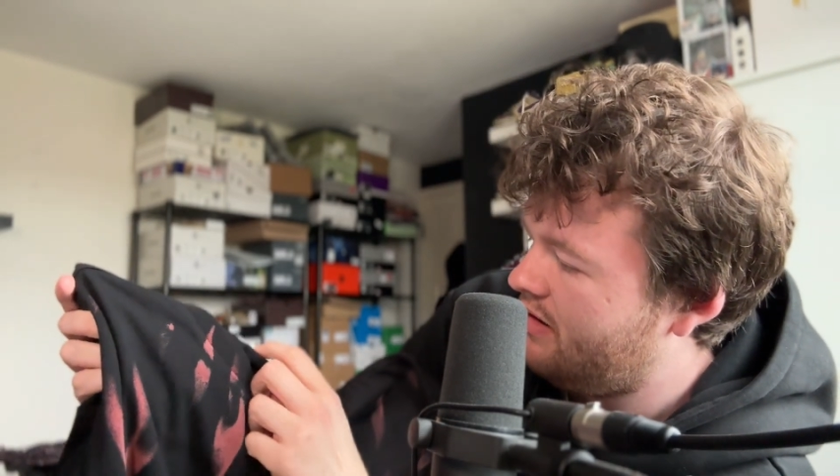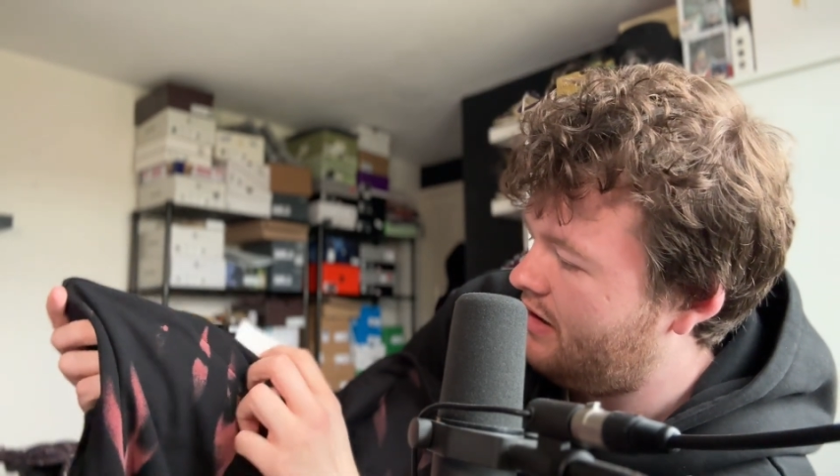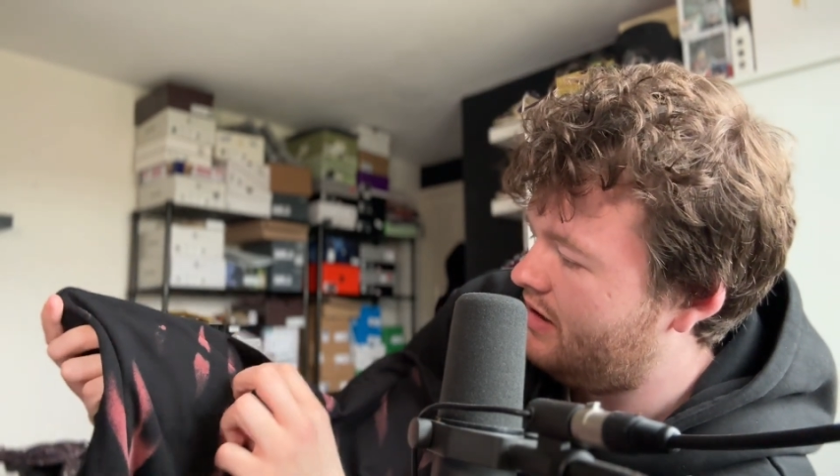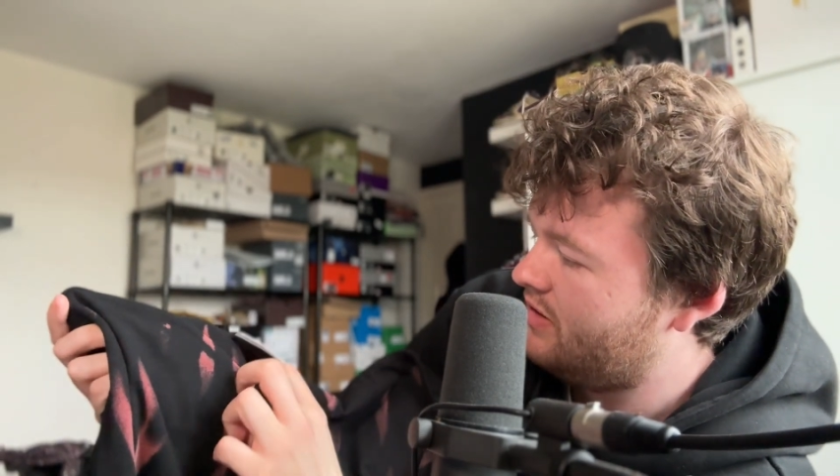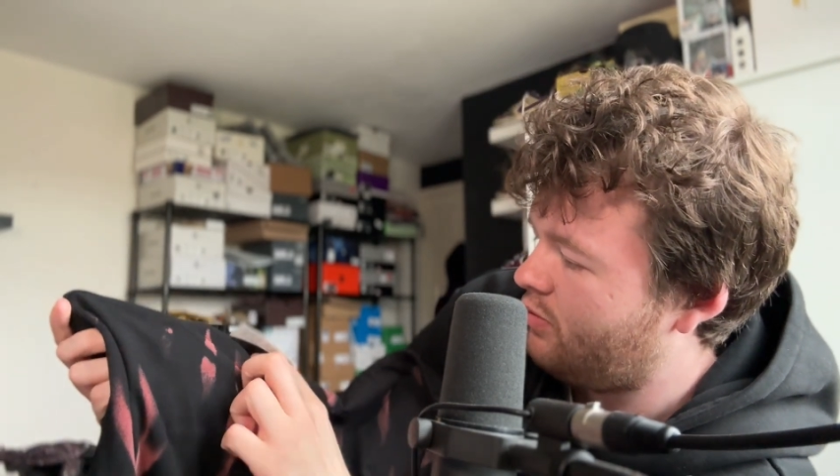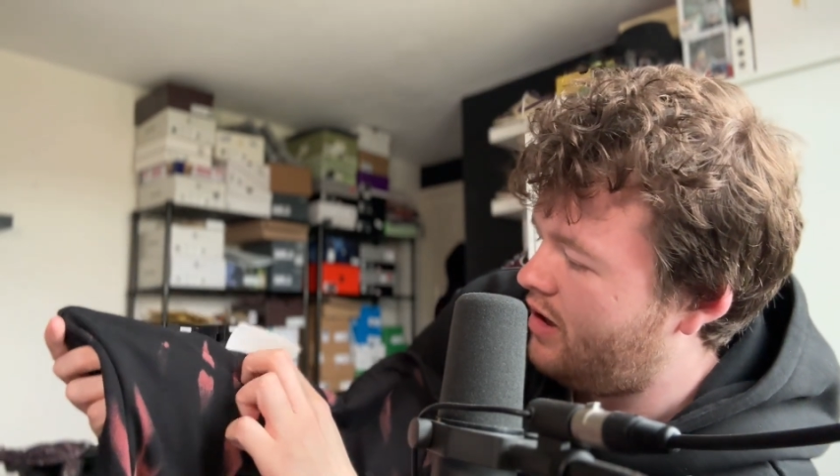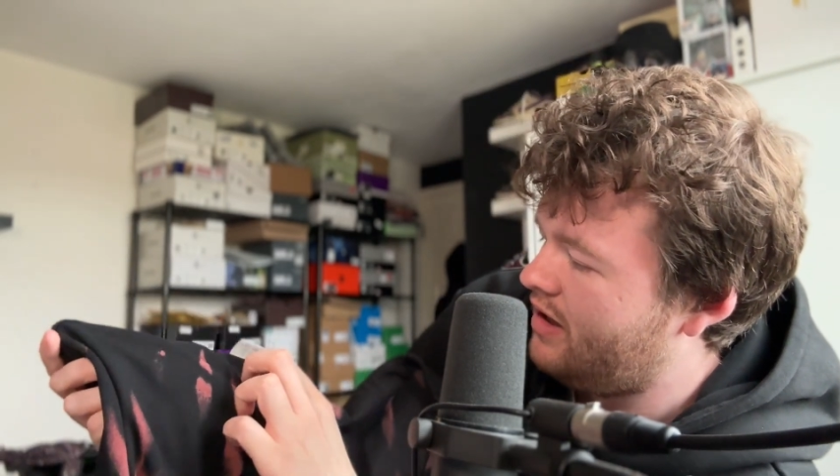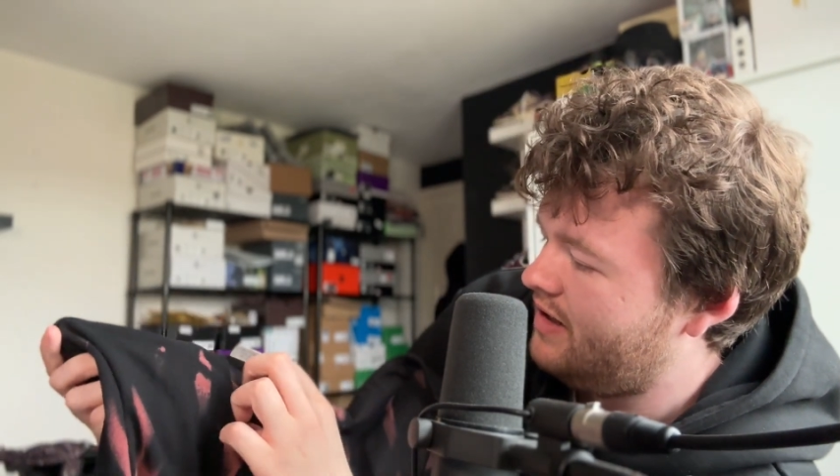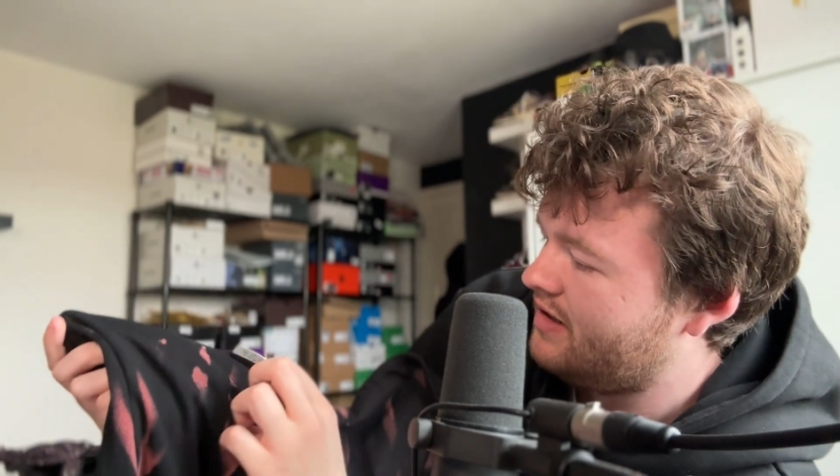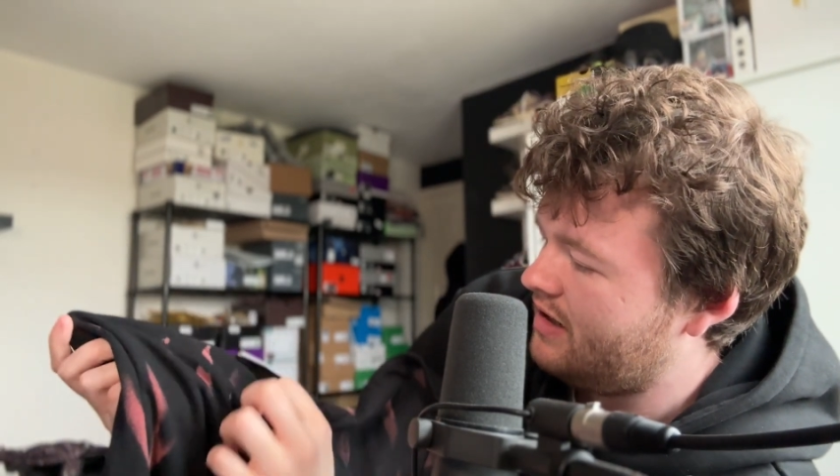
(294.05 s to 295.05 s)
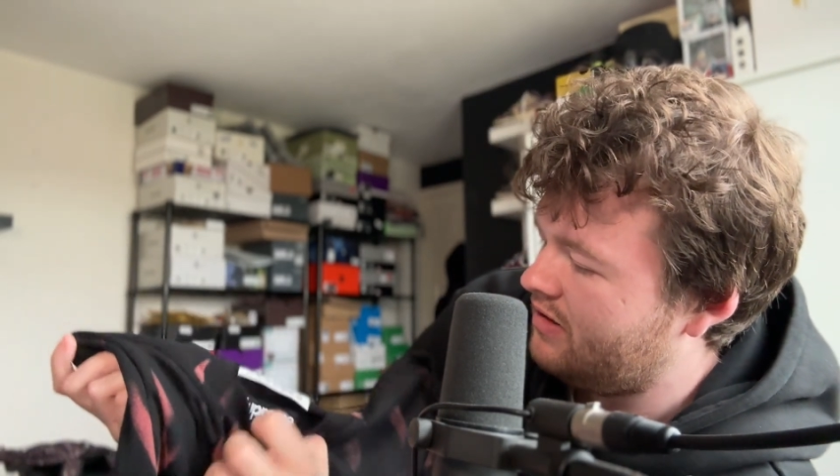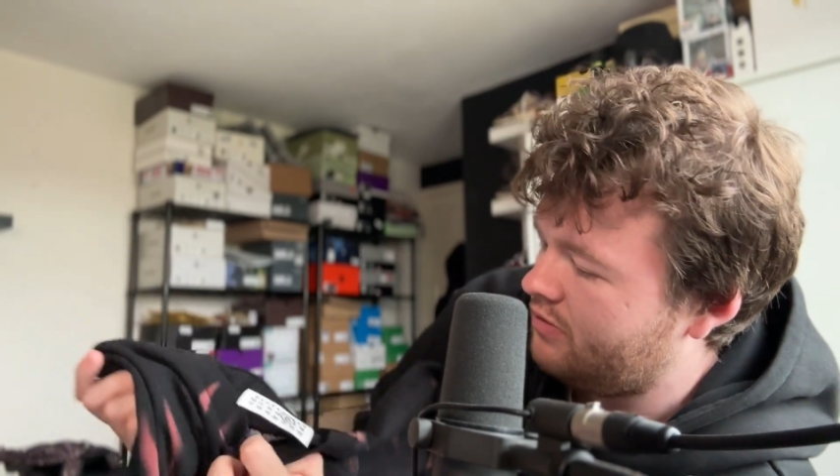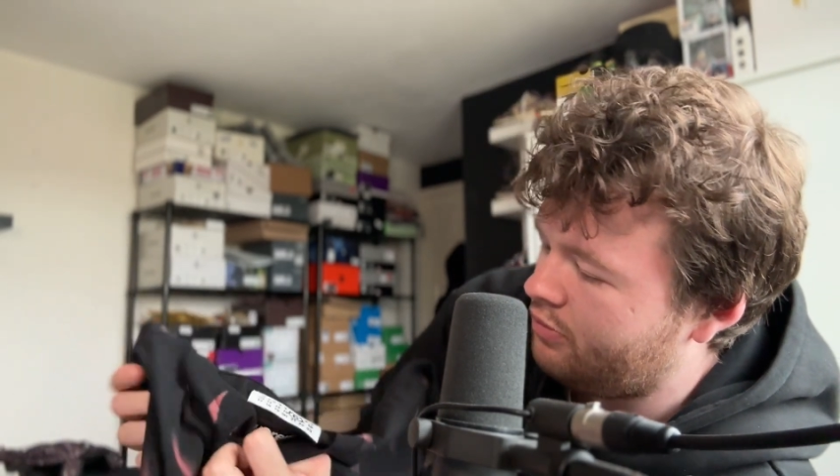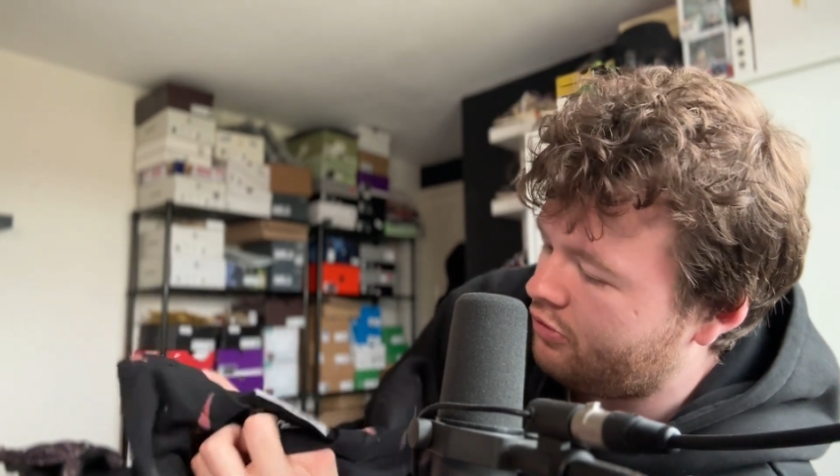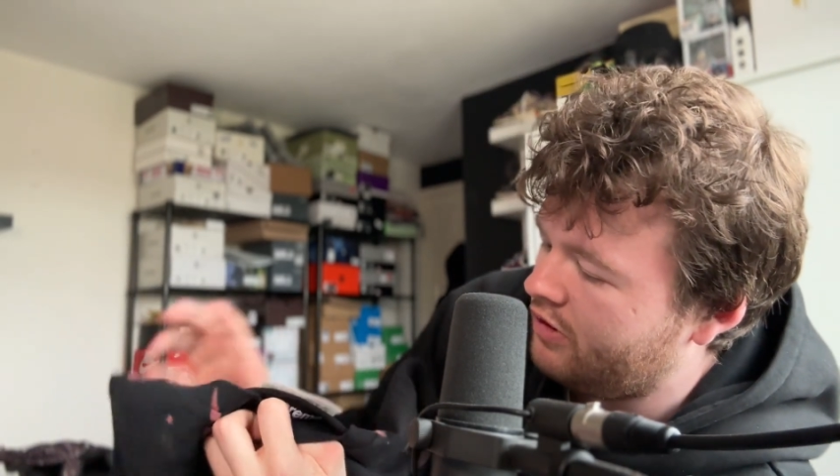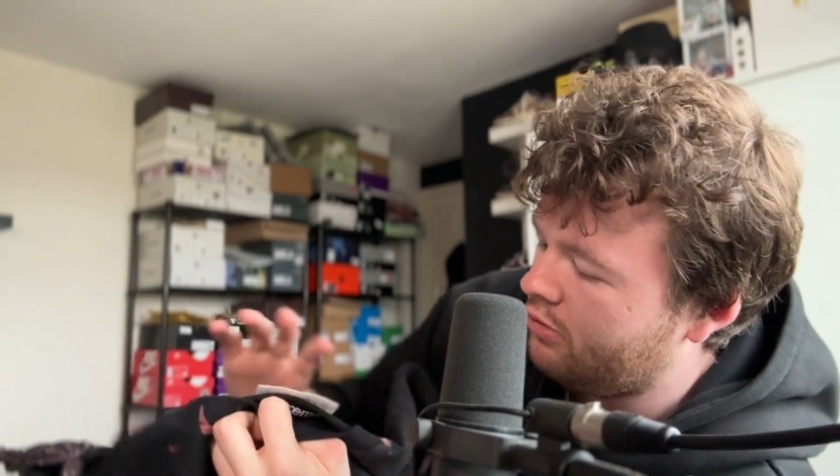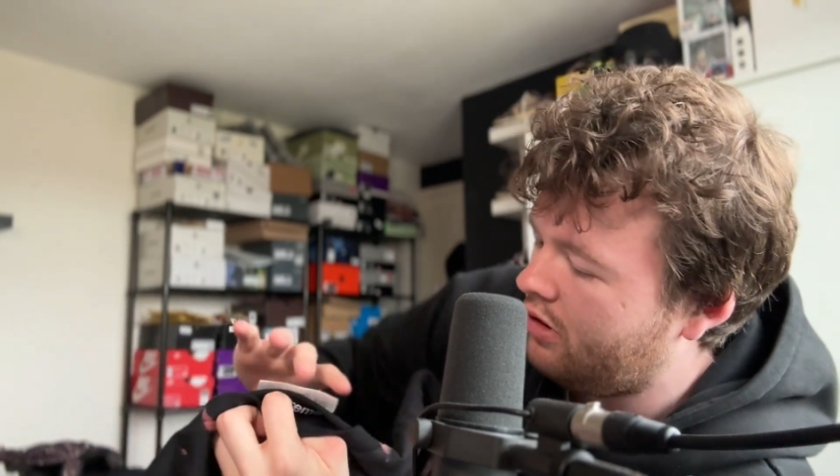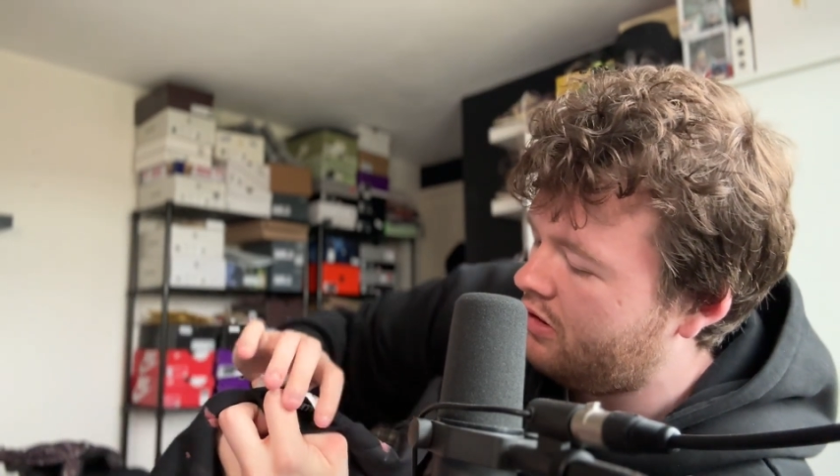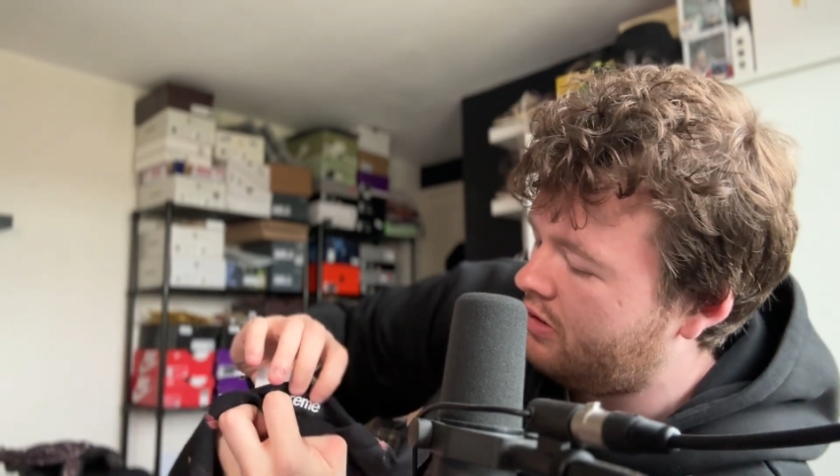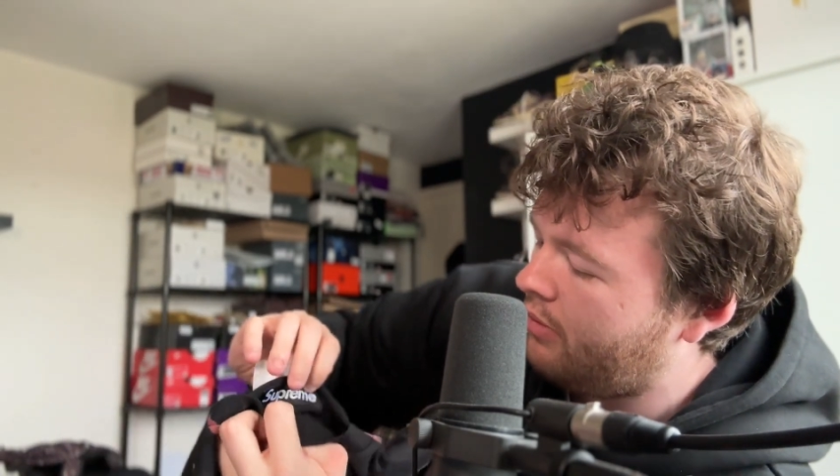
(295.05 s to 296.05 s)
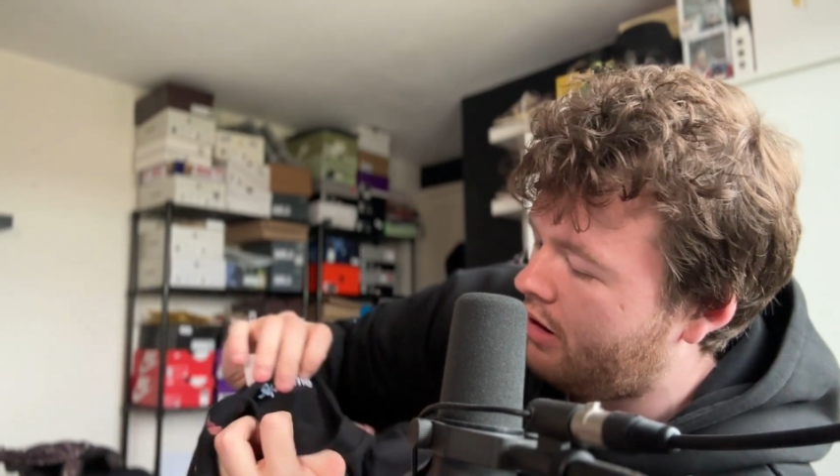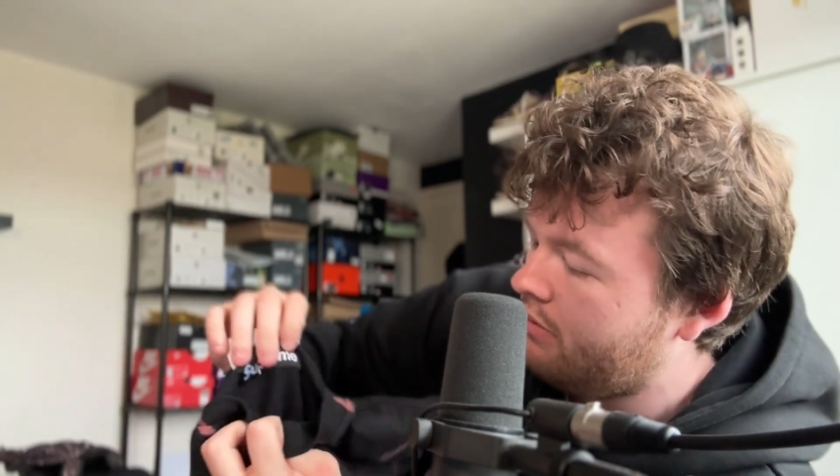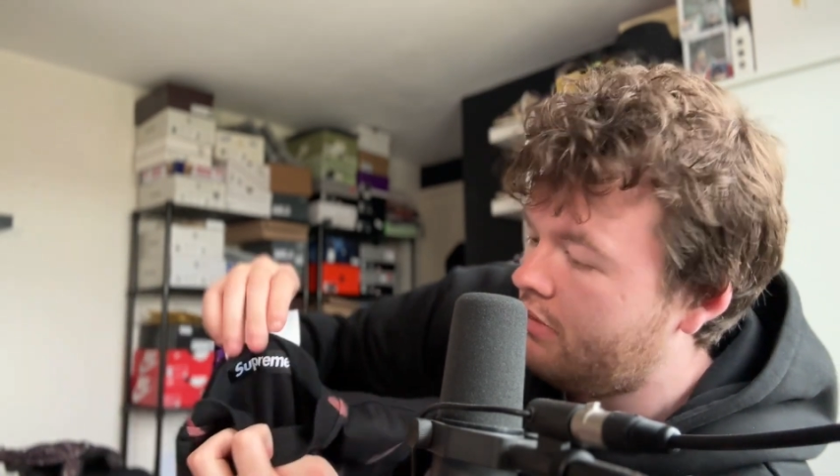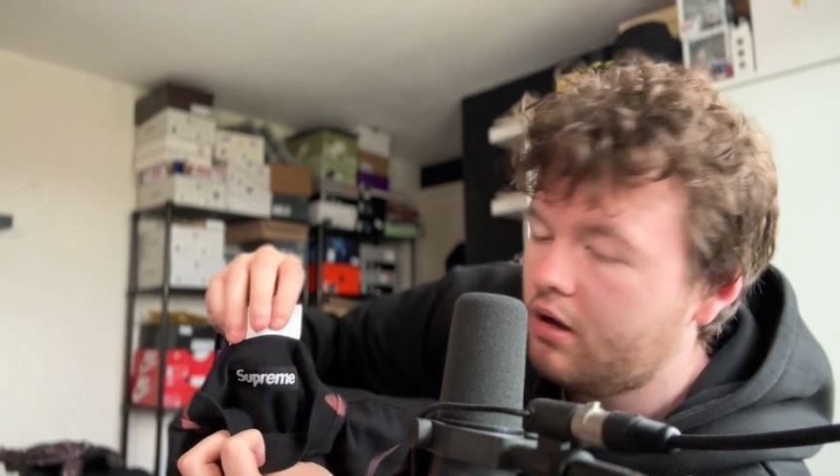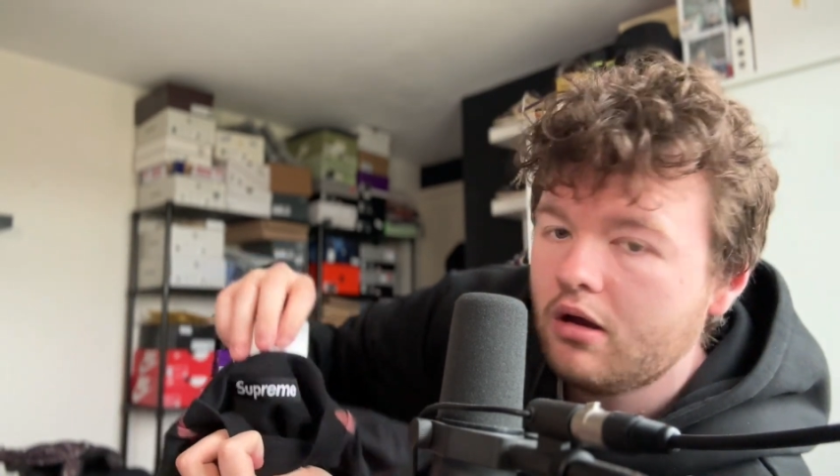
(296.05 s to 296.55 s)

as well as a Supreme one at the bottom.